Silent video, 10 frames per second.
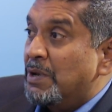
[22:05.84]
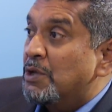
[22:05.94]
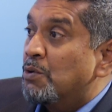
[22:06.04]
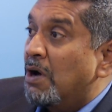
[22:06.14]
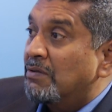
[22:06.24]

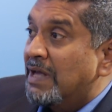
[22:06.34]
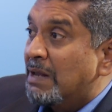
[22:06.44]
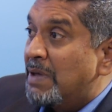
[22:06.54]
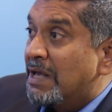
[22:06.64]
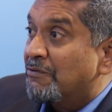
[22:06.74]
you go out there
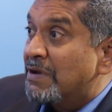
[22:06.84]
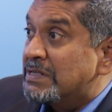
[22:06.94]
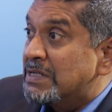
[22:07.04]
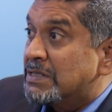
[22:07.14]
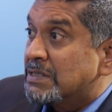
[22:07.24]
and make
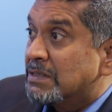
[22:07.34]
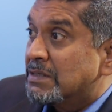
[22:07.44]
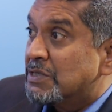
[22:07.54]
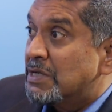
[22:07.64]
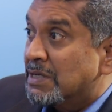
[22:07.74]
racist
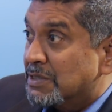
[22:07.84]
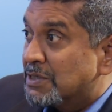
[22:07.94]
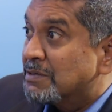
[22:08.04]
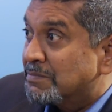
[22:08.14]
slurs.